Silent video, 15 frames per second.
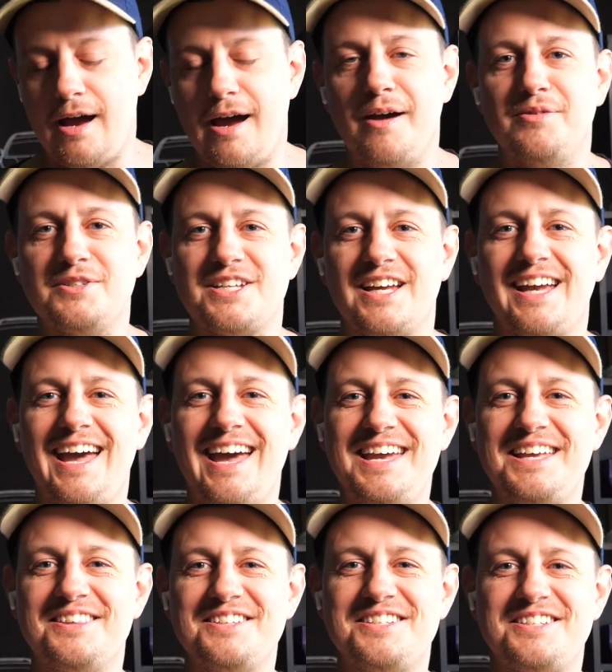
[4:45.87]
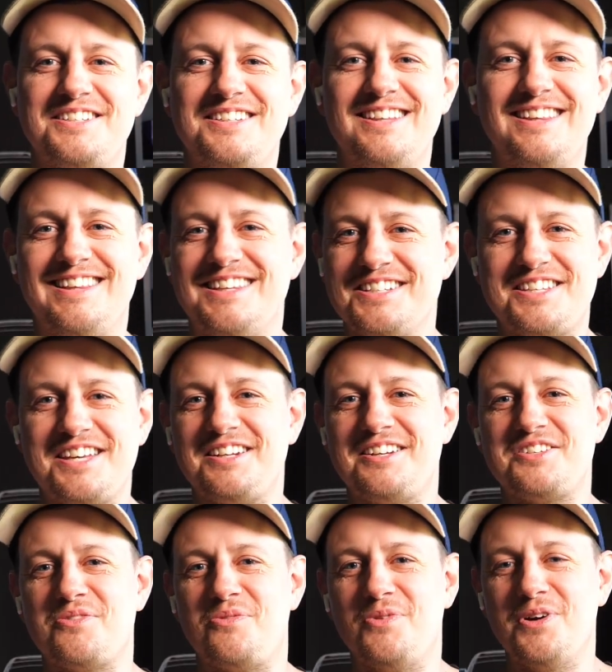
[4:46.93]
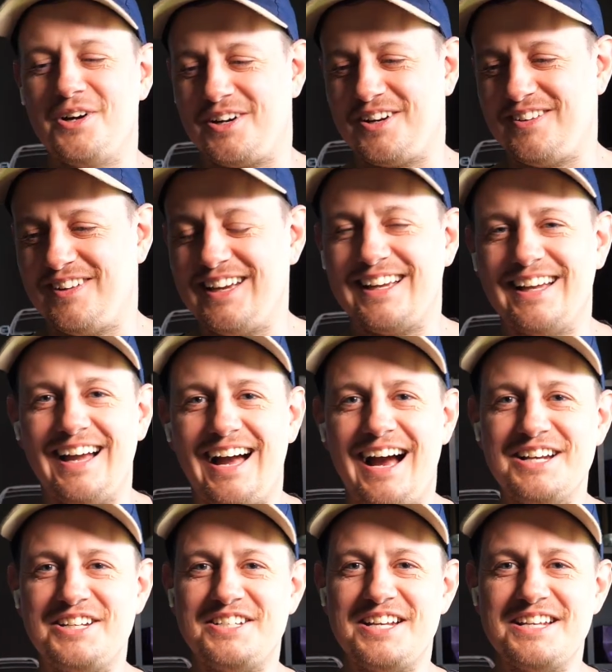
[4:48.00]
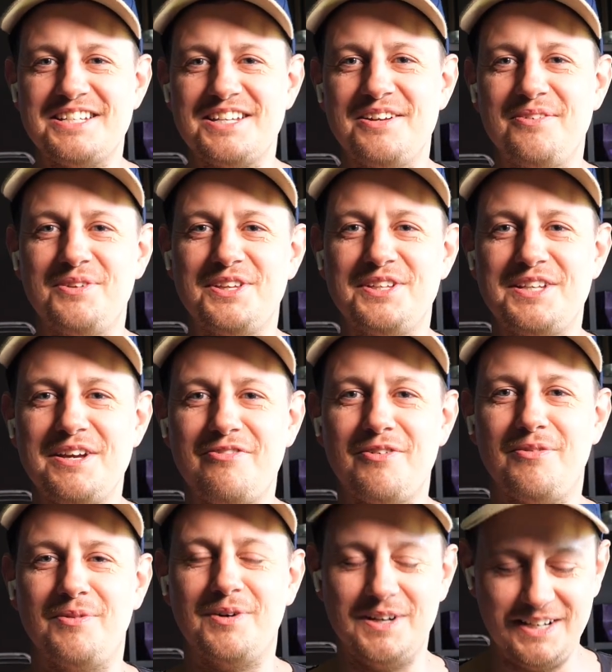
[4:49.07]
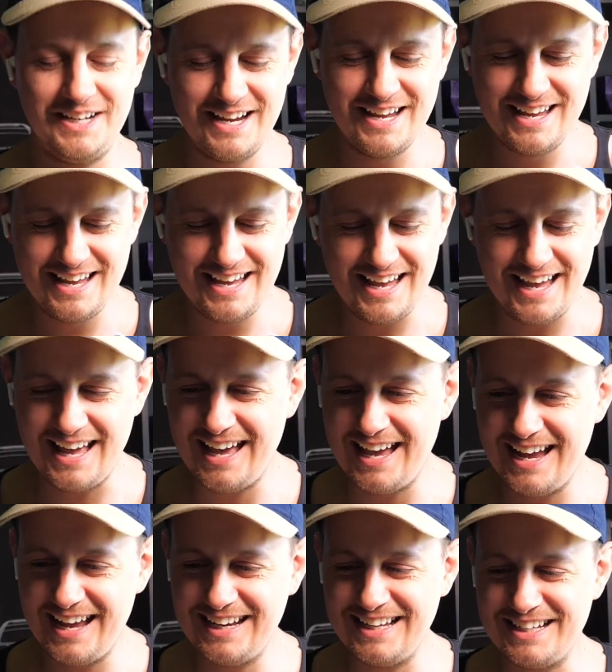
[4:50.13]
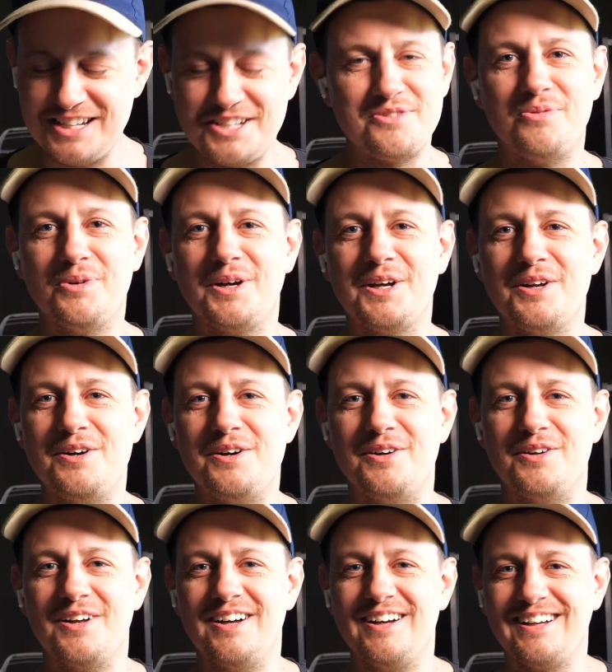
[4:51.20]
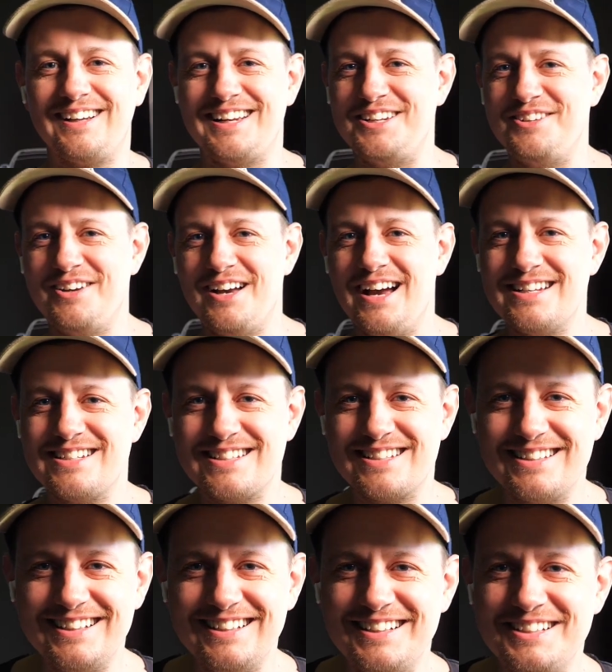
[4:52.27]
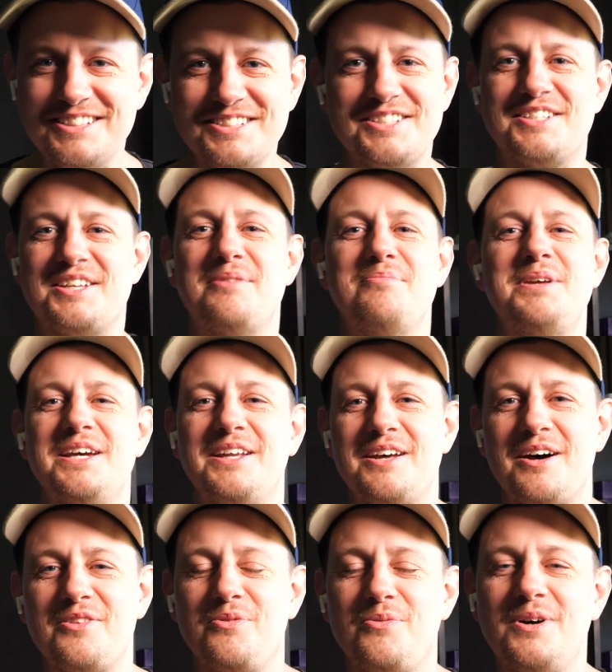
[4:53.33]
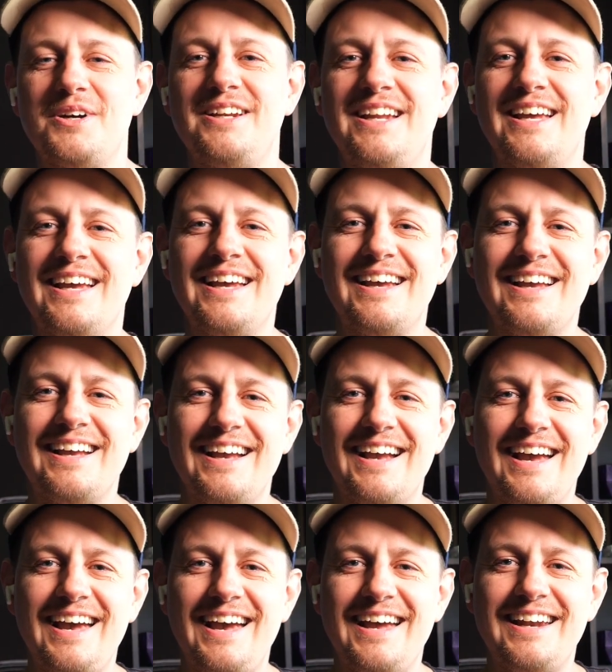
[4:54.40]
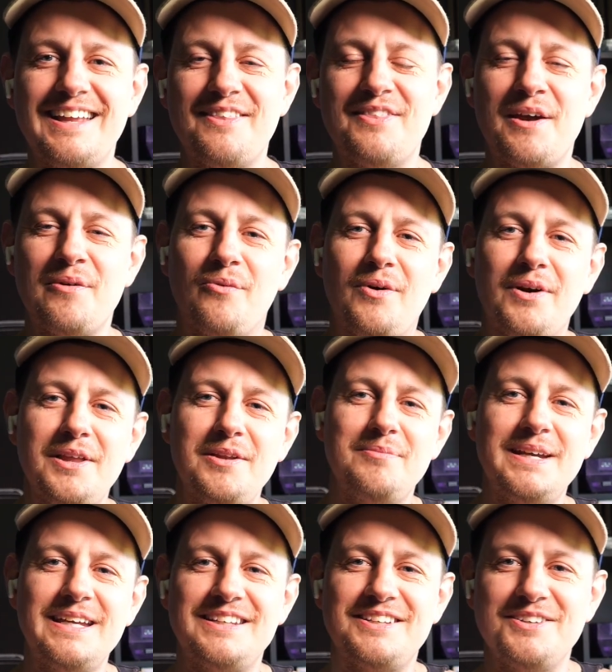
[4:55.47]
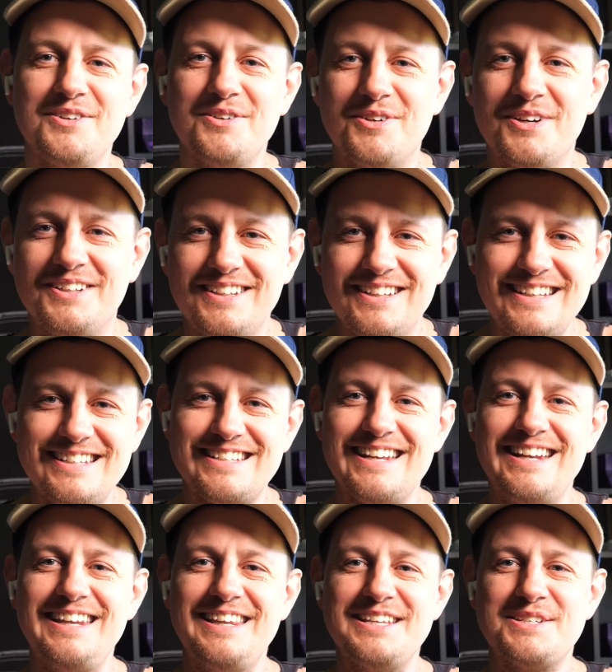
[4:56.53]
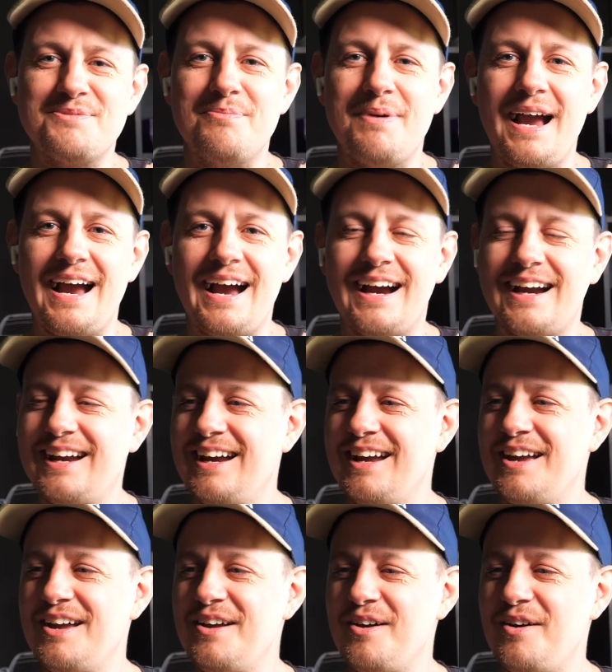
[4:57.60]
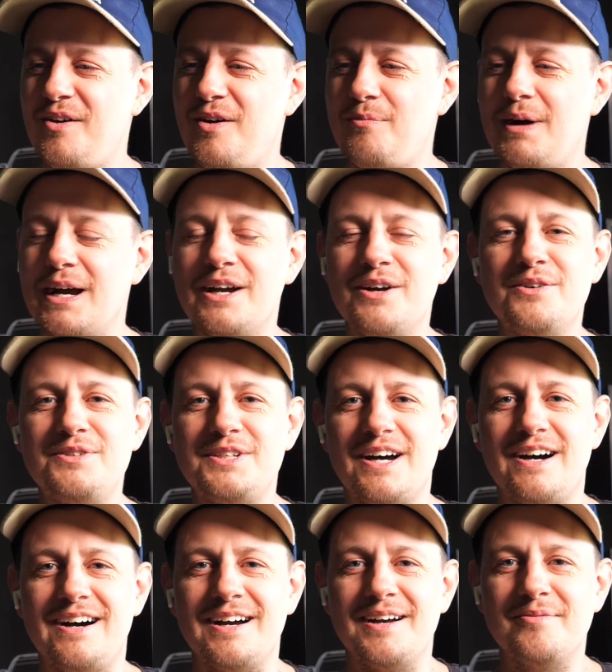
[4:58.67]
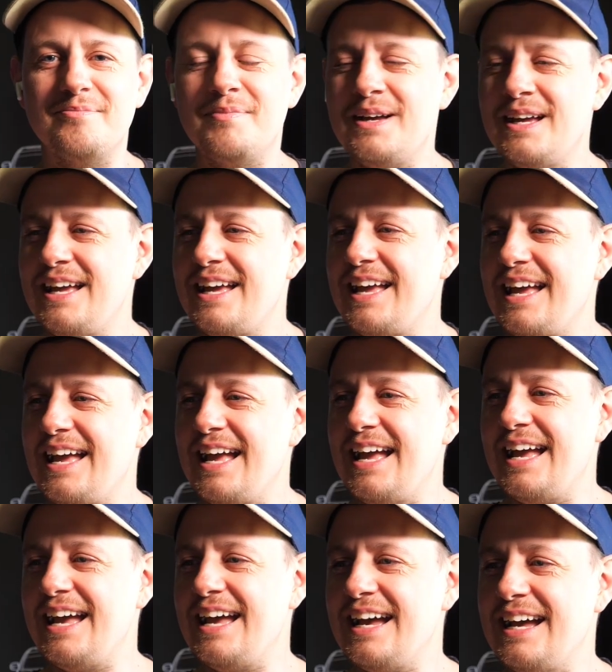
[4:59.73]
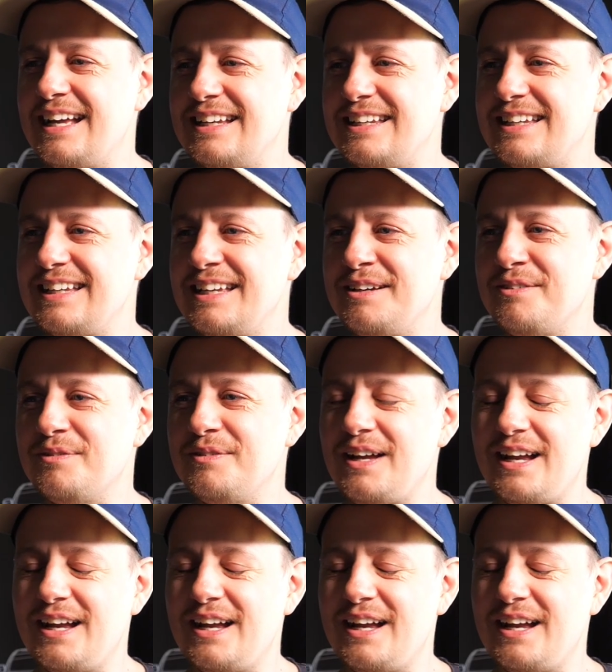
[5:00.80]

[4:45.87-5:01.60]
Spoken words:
I was like, hey, this thing doesn't work. Like, I tested it with a different one and it doesn't work at all. Can you guys send me another one? And they wanted me to send this back on my own dime and it